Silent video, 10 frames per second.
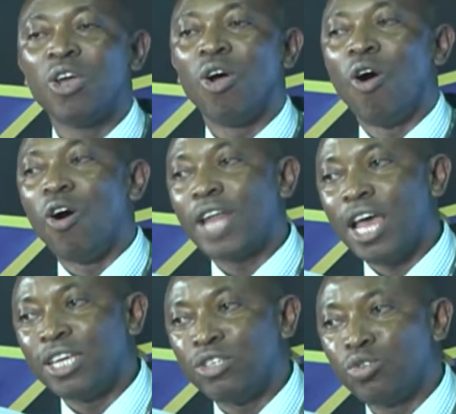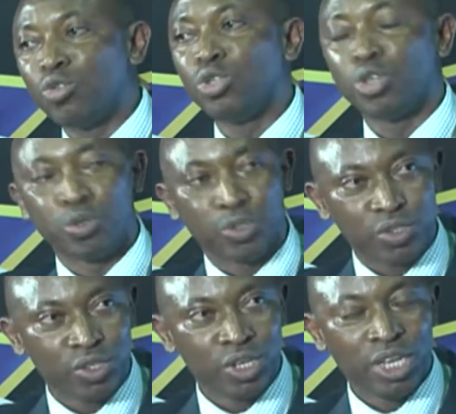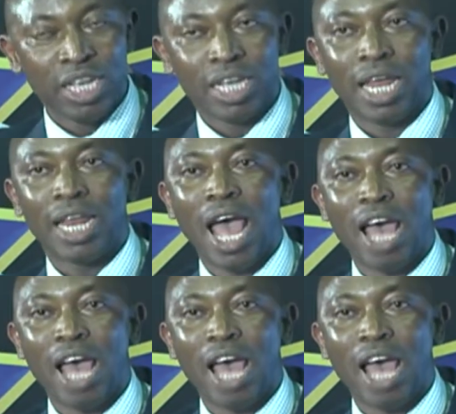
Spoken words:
other institutions that are